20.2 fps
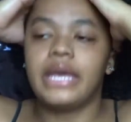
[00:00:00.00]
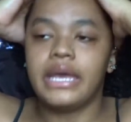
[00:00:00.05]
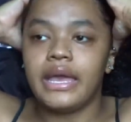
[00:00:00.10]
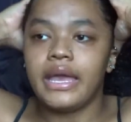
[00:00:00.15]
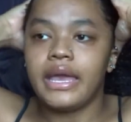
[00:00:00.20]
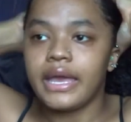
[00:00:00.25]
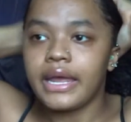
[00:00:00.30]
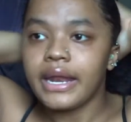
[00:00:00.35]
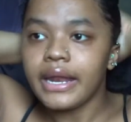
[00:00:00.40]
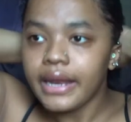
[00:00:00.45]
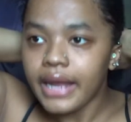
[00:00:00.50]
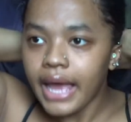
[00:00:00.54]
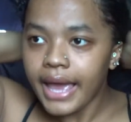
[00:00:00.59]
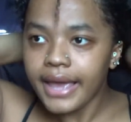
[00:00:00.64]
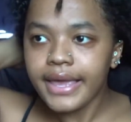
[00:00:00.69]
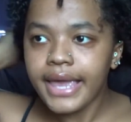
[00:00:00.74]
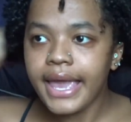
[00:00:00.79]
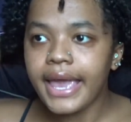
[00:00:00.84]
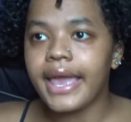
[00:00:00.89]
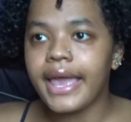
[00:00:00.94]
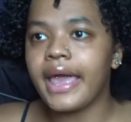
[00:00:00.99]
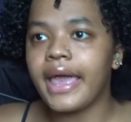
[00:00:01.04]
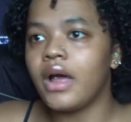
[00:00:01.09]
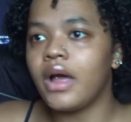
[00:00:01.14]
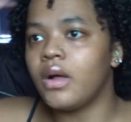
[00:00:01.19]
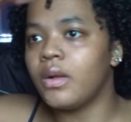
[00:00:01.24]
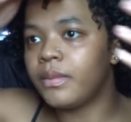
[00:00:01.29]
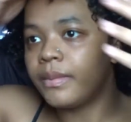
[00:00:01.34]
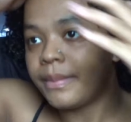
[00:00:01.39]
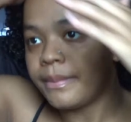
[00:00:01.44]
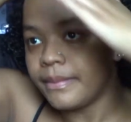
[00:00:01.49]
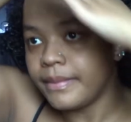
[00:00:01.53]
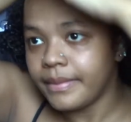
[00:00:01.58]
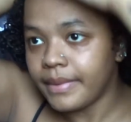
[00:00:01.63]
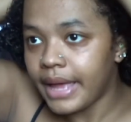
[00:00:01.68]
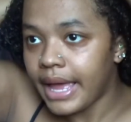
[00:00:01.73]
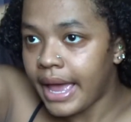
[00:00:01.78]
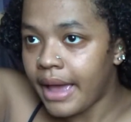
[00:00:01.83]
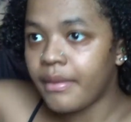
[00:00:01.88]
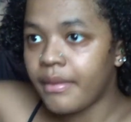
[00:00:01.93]
And I can't help
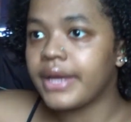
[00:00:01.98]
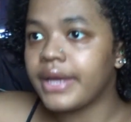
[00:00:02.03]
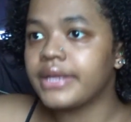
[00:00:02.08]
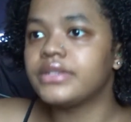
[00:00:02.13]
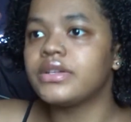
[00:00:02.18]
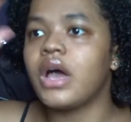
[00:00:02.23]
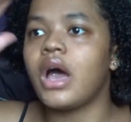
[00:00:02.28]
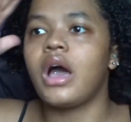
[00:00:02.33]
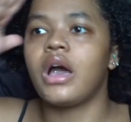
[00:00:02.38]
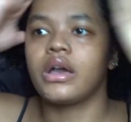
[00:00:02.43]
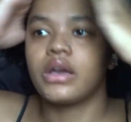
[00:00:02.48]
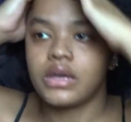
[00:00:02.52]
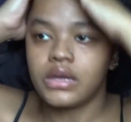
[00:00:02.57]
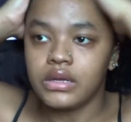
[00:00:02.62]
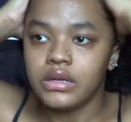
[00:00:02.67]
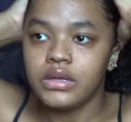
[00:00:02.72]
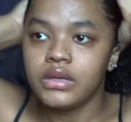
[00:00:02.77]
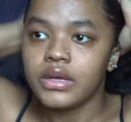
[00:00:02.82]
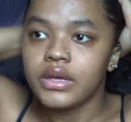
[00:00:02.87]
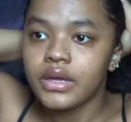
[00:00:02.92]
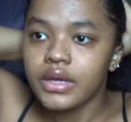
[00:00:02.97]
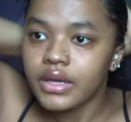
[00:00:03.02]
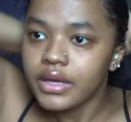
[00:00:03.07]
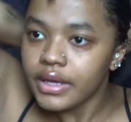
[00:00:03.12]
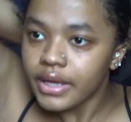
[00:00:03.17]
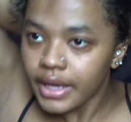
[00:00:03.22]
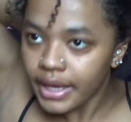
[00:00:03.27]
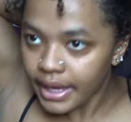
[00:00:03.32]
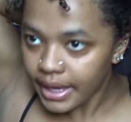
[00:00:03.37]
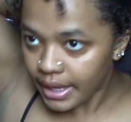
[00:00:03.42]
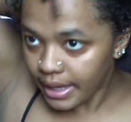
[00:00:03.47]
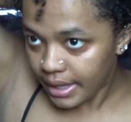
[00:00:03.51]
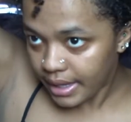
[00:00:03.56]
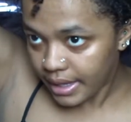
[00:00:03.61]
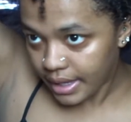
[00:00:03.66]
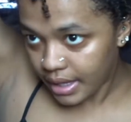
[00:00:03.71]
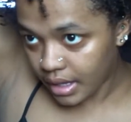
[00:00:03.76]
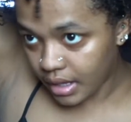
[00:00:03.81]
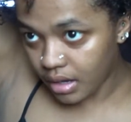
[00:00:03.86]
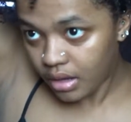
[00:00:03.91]
how I talk
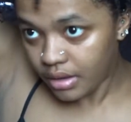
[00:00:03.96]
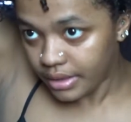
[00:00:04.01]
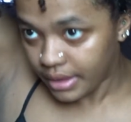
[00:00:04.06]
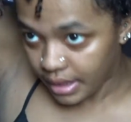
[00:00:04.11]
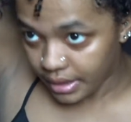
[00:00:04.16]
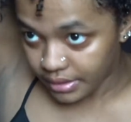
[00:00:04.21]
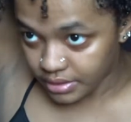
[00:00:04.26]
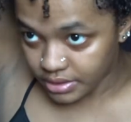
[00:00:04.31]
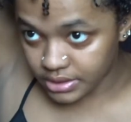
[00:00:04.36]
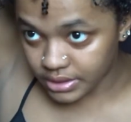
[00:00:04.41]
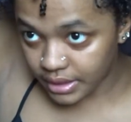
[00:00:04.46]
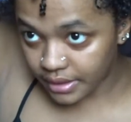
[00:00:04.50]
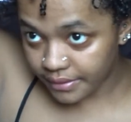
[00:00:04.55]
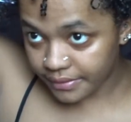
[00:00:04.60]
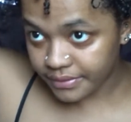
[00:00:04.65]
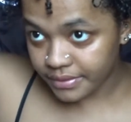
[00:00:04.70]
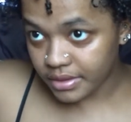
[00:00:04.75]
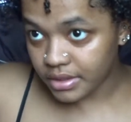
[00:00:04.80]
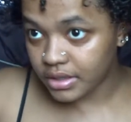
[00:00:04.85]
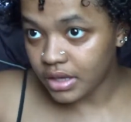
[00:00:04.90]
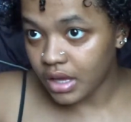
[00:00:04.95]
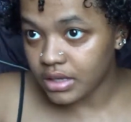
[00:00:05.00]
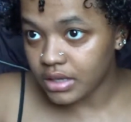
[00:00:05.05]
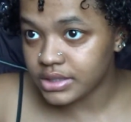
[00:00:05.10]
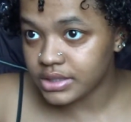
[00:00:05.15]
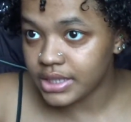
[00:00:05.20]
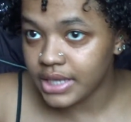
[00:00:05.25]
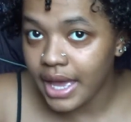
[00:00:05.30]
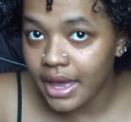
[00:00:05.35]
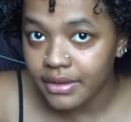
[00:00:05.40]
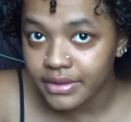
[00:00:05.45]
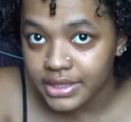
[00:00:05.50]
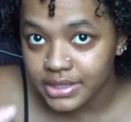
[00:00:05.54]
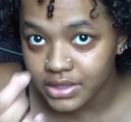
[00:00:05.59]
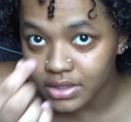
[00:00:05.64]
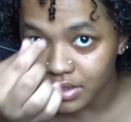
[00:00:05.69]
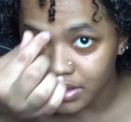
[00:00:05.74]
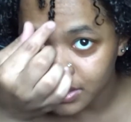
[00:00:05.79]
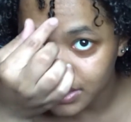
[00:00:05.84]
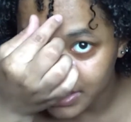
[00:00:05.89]
and all that other stuff. Y'all see how this
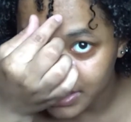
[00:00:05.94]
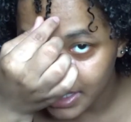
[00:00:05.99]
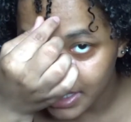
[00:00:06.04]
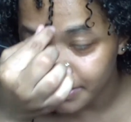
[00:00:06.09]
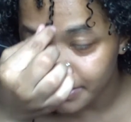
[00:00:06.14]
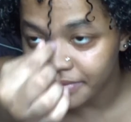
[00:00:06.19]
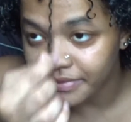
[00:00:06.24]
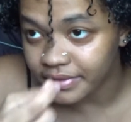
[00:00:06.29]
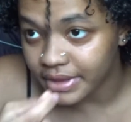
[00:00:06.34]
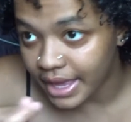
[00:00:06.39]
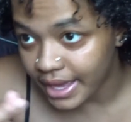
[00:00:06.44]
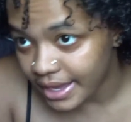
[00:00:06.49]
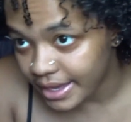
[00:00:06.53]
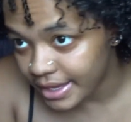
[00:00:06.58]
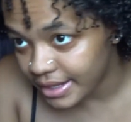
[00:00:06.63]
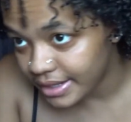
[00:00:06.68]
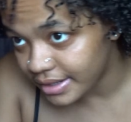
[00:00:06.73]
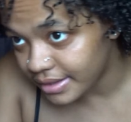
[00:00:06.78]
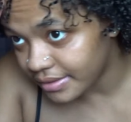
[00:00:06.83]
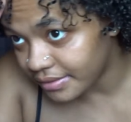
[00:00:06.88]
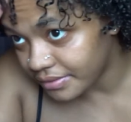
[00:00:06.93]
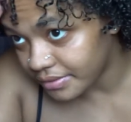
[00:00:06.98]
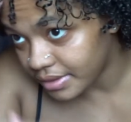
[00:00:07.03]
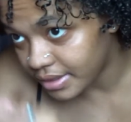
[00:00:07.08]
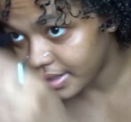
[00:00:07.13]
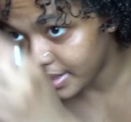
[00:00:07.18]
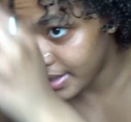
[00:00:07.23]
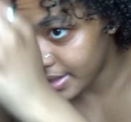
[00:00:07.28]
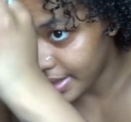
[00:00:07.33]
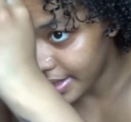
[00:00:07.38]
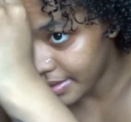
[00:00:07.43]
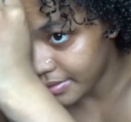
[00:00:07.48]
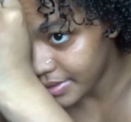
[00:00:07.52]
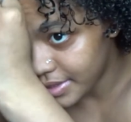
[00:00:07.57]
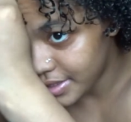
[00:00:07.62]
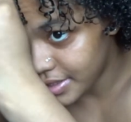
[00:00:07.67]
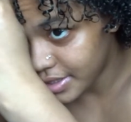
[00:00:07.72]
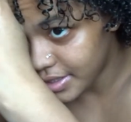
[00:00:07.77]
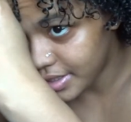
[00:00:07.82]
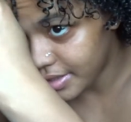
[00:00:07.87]
curl just keeps flying in the front? Like, what
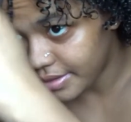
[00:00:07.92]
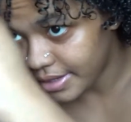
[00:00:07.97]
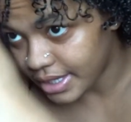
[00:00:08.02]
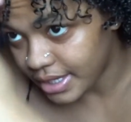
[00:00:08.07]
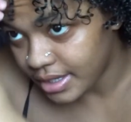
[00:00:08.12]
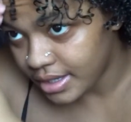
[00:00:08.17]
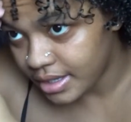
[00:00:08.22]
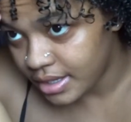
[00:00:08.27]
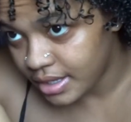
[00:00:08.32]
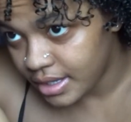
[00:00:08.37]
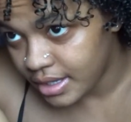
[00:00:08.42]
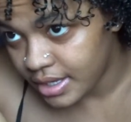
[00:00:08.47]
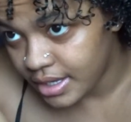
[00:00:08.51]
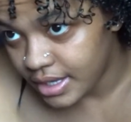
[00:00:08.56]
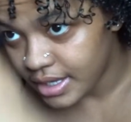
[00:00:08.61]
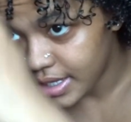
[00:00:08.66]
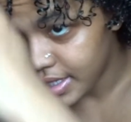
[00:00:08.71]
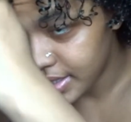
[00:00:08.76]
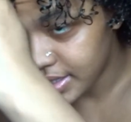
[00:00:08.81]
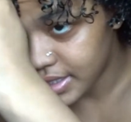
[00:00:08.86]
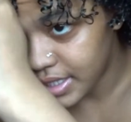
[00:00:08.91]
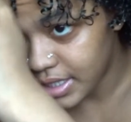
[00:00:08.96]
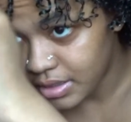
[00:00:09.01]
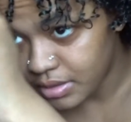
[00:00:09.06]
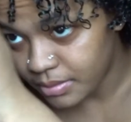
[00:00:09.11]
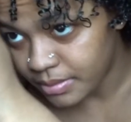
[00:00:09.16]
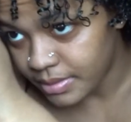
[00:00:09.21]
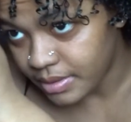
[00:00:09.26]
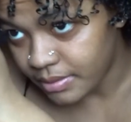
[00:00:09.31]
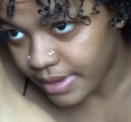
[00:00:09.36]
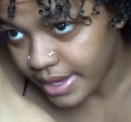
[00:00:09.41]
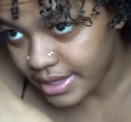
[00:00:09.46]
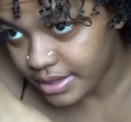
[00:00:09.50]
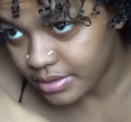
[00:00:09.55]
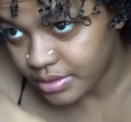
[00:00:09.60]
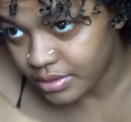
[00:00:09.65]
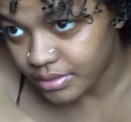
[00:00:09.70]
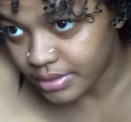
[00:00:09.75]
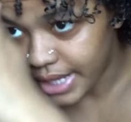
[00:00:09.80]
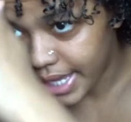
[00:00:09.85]
is she doing? It's cute, but why you
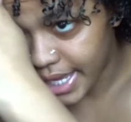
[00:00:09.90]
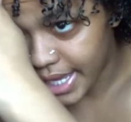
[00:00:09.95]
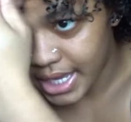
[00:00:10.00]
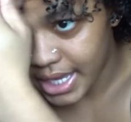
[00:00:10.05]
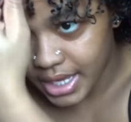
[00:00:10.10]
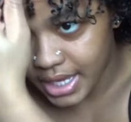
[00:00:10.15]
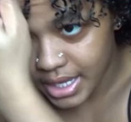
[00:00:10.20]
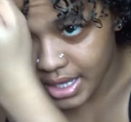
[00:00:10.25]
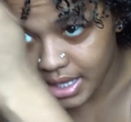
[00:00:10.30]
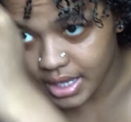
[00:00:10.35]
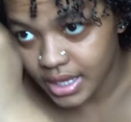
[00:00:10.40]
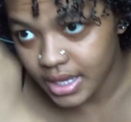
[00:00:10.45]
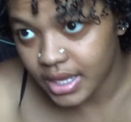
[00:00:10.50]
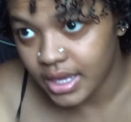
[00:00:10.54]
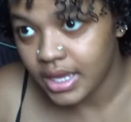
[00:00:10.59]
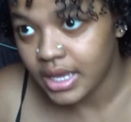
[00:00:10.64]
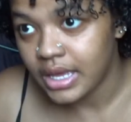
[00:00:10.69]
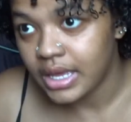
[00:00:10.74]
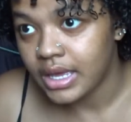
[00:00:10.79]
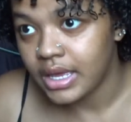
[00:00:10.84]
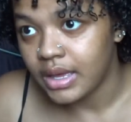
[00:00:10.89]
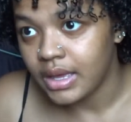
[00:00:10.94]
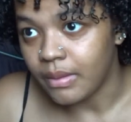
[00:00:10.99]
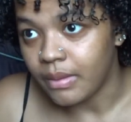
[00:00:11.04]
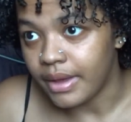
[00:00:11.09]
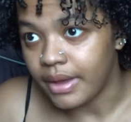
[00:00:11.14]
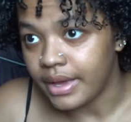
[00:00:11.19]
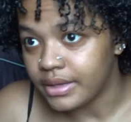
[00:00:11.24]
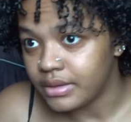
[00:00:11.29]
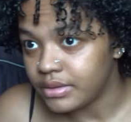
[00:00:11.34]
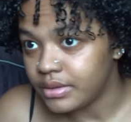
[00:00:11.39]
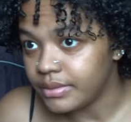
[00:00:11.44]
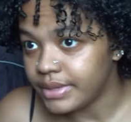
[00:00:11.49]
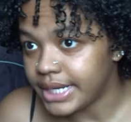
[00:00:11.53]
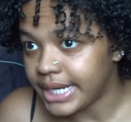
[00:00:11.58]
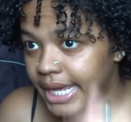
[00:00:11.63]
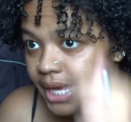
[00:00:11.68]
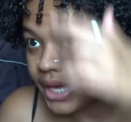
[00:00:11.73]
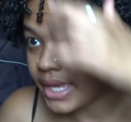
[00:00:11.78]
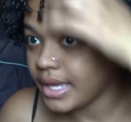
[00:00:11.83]
do that? Why you doing
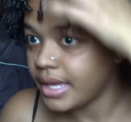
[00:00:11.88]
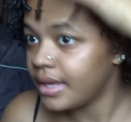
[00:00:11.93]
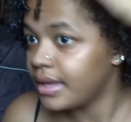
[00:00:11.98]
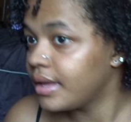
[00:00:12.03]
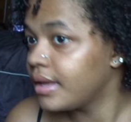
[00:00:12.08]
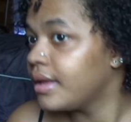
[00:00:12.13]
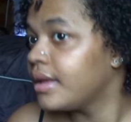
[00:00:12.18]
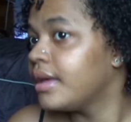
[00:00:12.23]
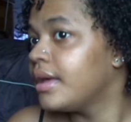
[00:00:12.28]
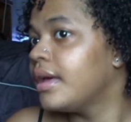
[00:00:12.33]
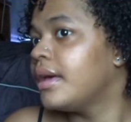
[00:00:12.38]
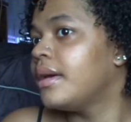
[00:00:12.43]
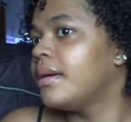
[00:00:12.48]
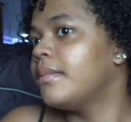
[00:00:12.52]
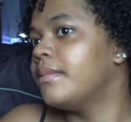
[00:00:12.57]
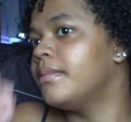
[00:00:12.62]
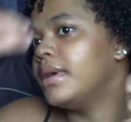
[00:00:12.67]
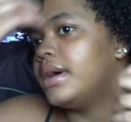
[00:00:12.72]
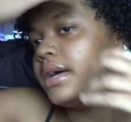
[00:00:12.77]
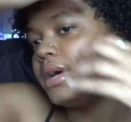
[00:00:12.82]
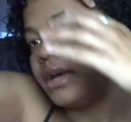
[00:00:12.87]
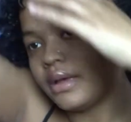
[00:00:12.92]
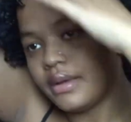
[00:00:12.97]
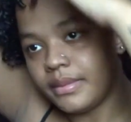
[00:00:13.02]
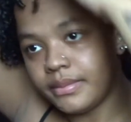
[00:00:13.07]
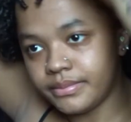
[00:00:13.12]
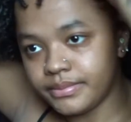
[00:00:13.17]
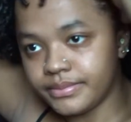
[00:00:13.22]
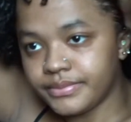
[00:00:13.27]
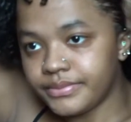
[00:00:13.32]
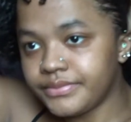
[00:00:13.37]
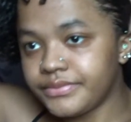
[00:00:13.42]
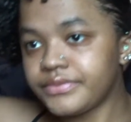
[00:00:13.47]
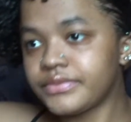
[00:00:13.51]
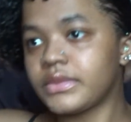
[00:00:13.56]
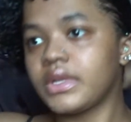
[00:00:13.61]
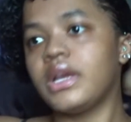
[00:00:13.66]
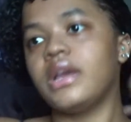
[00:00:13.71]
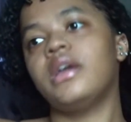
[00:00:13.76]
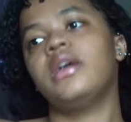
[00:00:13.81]
it? But
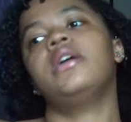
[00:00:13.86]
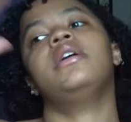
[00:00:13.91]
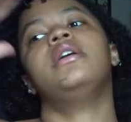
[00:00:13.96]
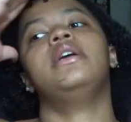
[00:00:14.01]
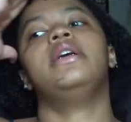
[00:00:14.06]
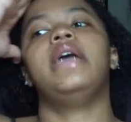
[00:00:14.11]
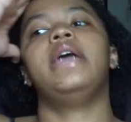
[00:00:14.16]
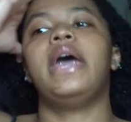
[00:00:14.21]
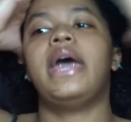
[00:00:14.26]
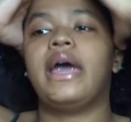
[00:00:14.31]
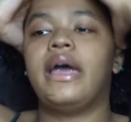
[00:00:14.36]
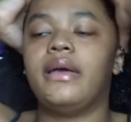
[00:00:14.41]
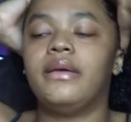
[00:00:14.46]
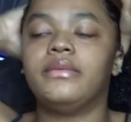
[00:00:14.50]
yeah,